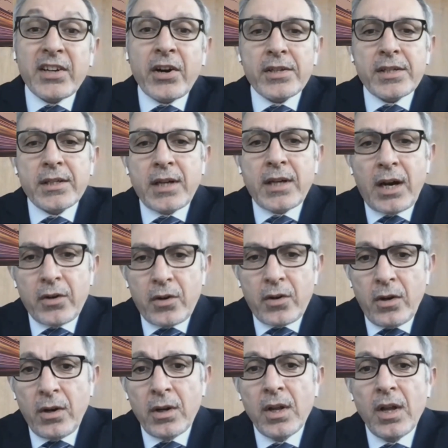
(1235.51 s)
transit
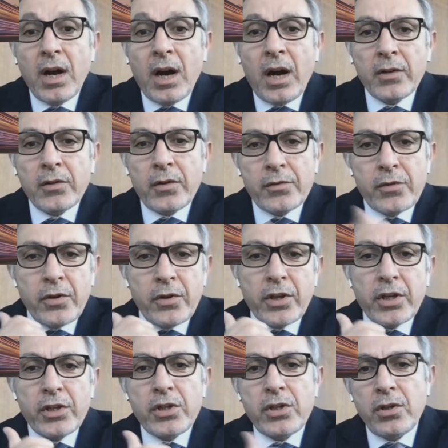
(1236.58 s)
cargo out of
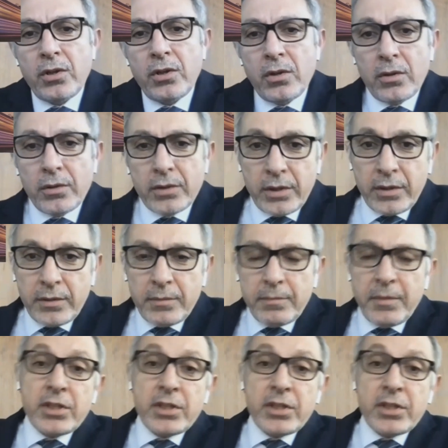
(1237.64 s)
Turkey to the